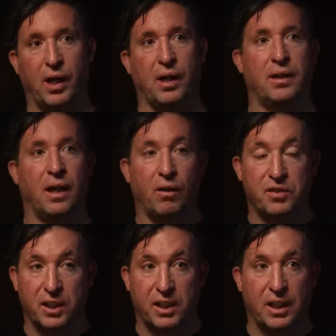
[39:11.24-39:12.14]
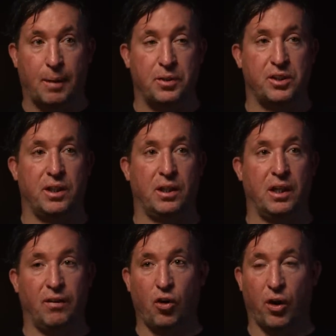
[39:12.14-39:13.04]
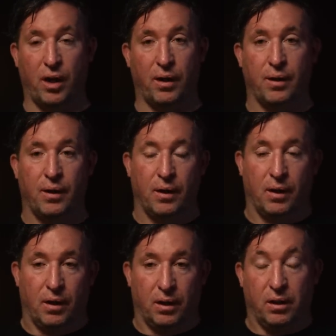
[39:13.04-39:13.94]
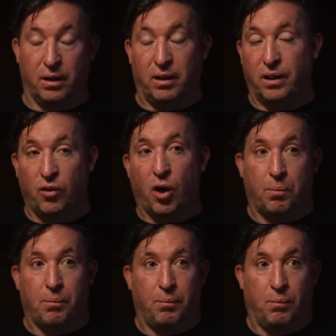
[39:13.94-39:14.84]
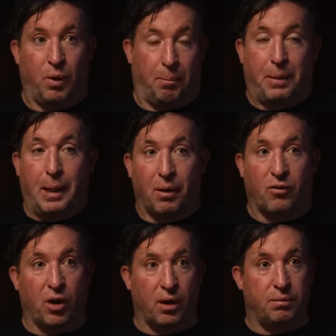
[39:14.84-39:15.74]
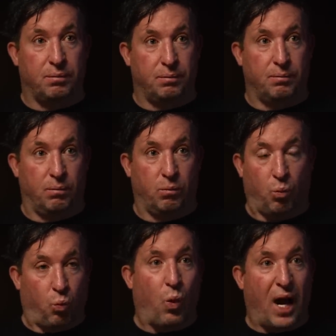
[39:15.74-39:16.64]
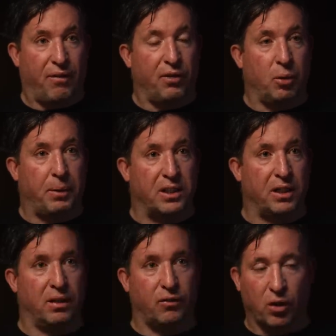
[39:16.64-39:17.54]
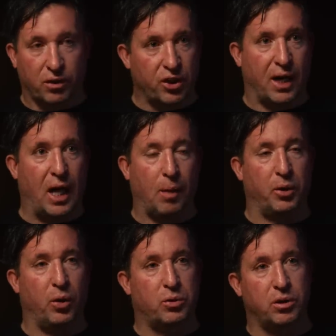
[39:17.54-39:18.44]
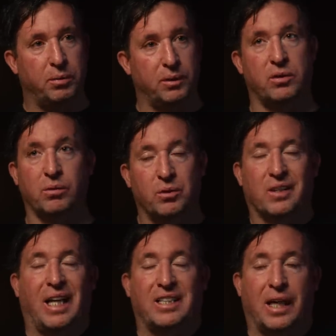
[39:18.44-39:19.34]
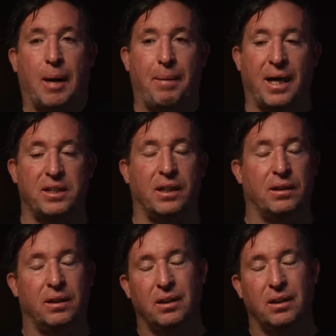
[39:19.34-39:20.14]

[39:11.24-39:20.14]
here. Then obviously this happened to you. Then you've got to, you've got to. Well, people have got to work for you basically, and they've got to try and help you to be to to, to get better.